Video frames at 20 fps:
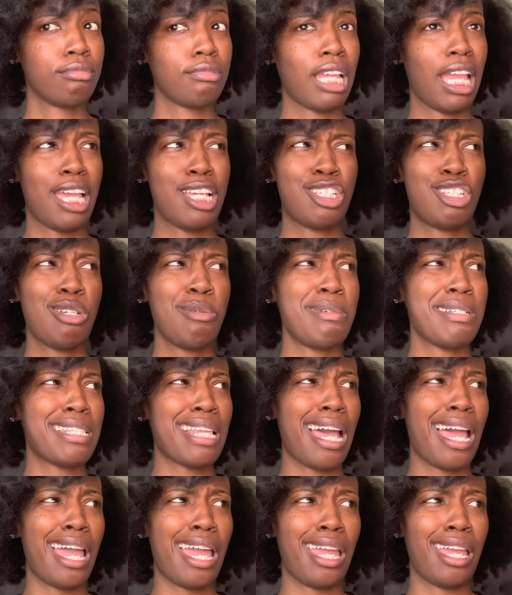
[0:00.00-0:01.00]
And she was
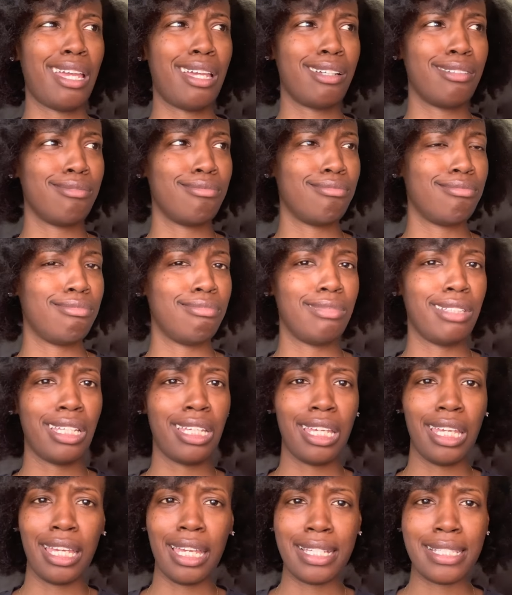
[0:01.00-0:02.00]
like,
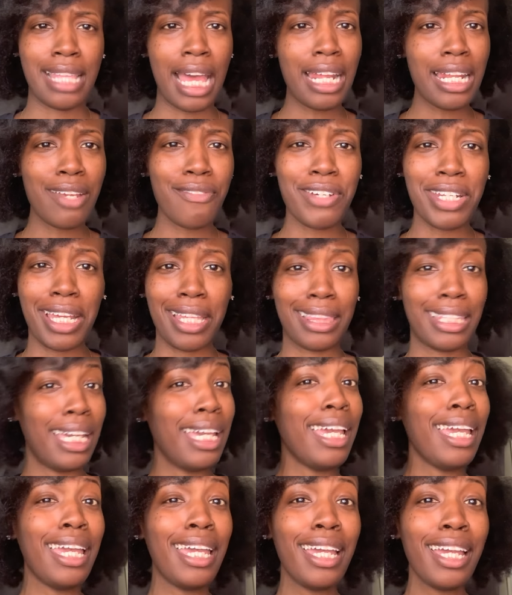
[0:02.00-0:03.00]
is that even a
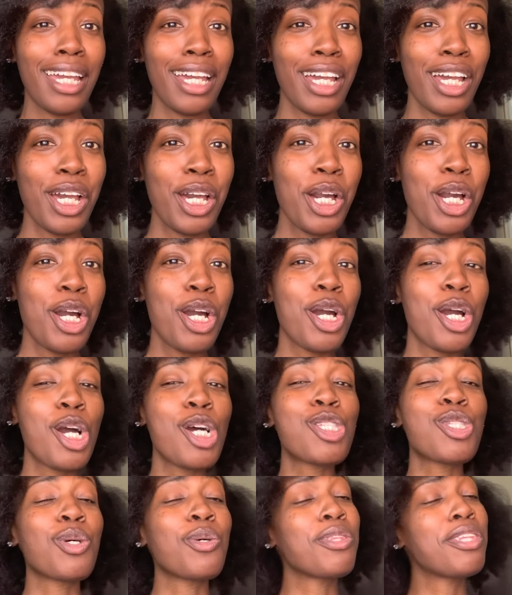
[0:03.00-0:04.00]
thing?
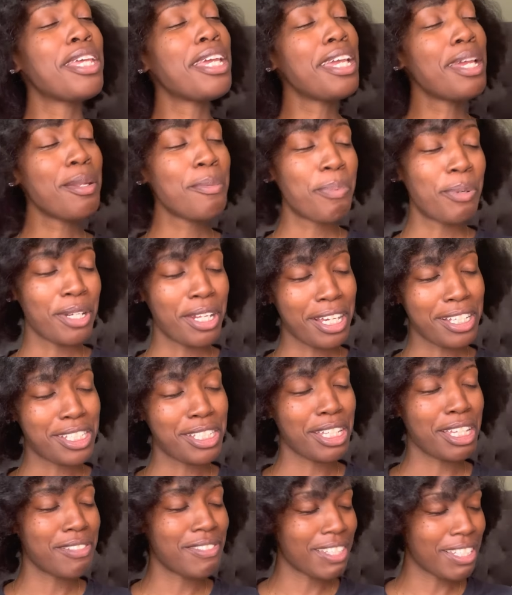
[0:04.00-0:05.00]
So then
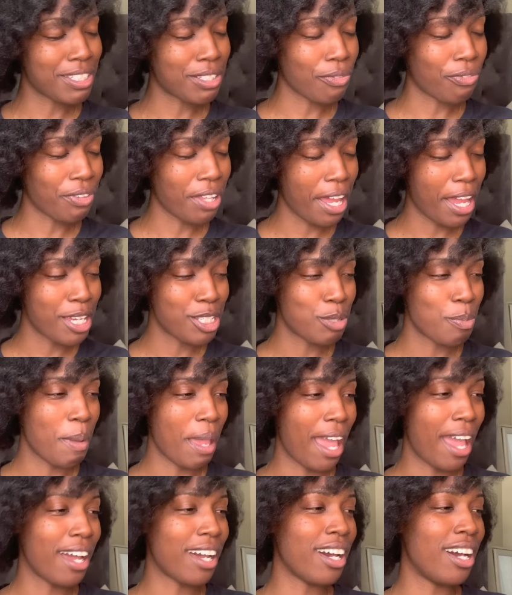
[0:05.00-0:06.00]
production gives us a
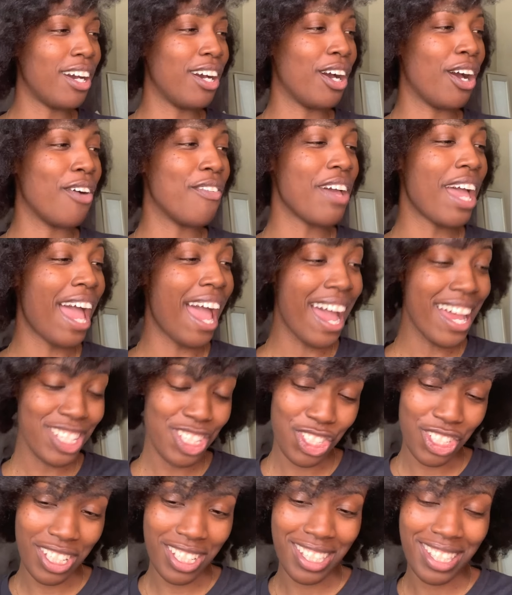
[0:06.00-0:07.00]
flashback of
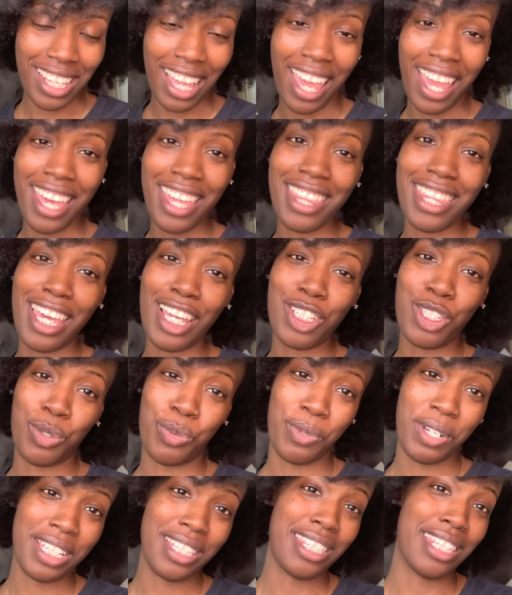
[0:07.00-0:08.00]
Ashley saying that
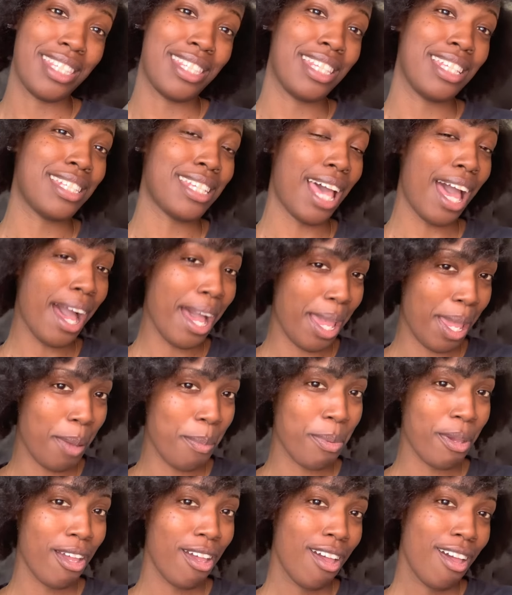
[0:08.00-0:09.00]
Sharice is the
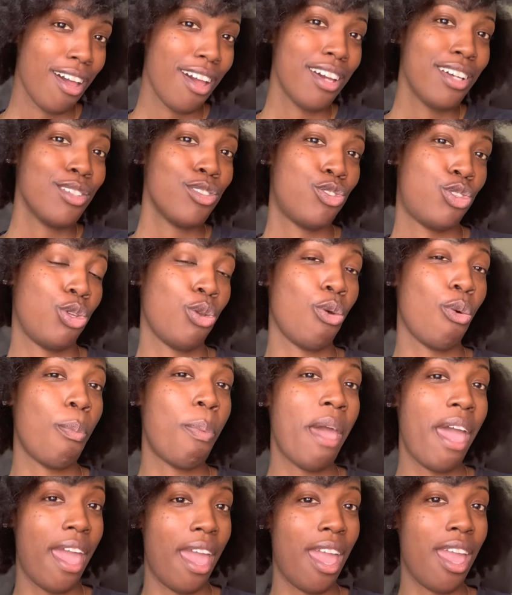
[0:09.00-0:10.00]
type to
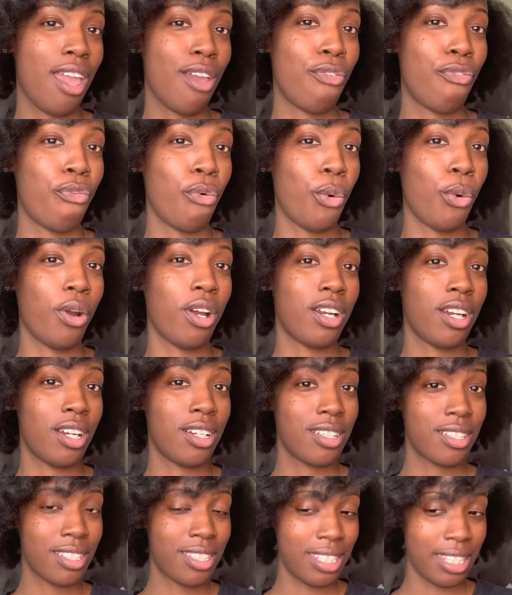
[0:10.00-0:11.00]
pay for
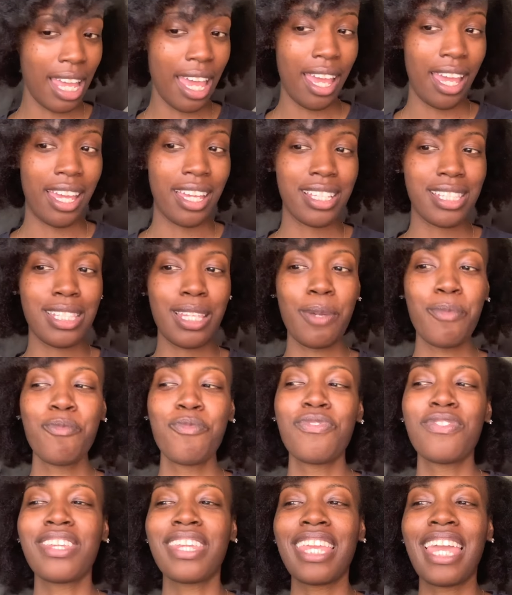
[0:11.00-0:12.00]
sex.
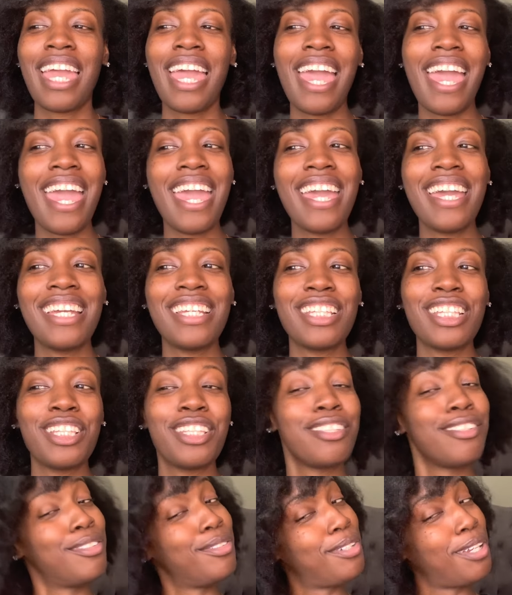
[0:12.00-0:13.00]
And,
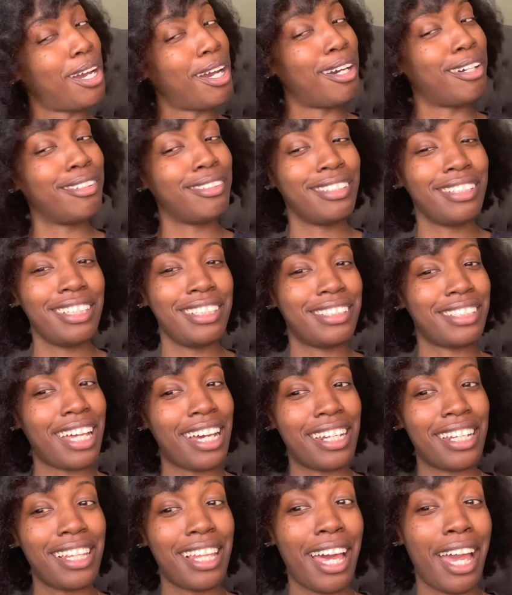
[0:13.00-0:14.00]
you know, it's
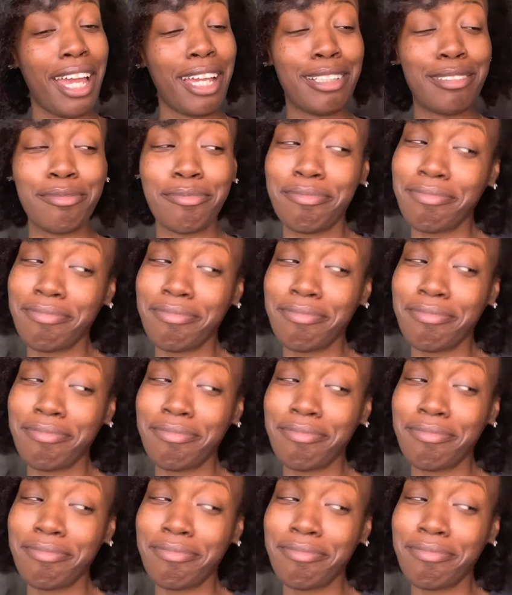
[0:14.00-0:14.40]
kind of like,